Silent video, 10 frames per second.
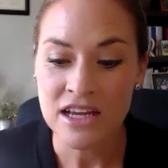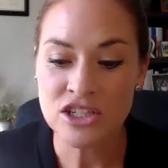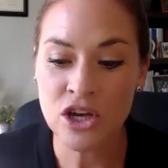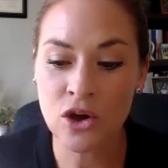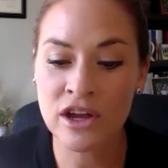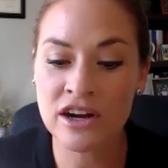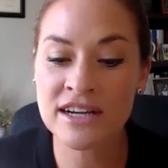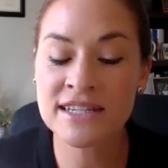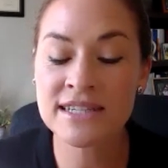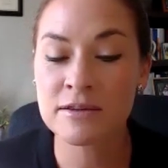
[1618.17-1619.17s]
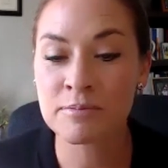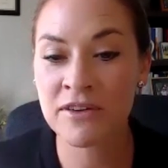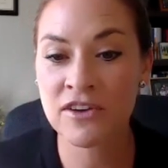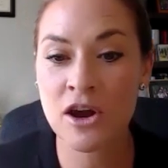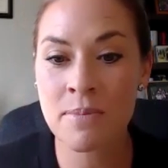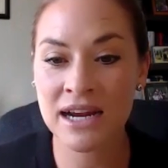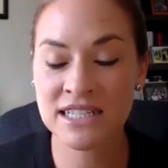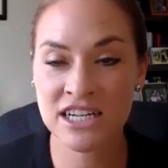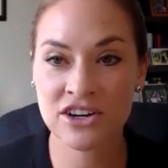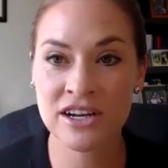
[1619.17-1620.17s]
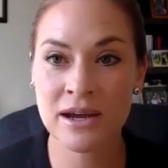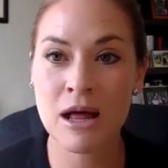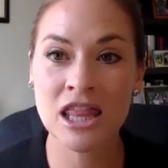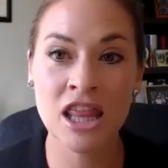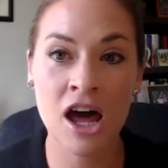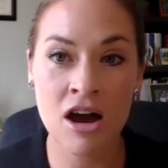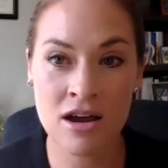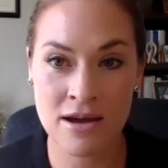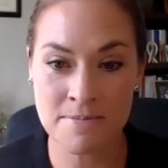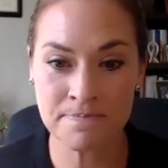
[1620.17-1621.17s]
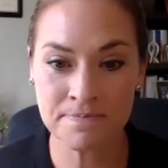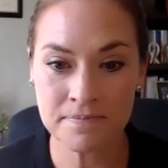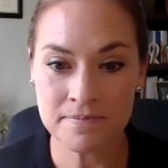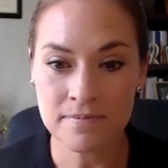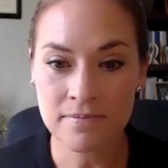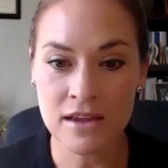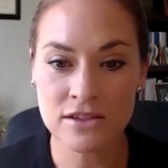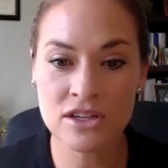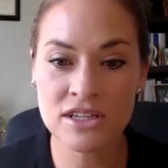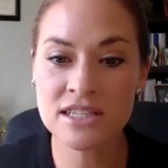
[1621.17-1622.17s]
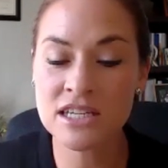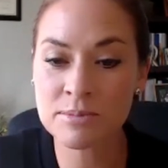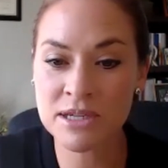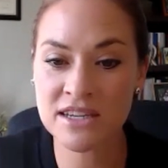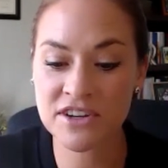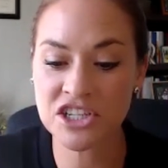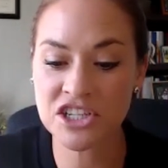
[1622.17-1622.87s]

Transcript: So there is Bifidobacterium longum. So this is a specific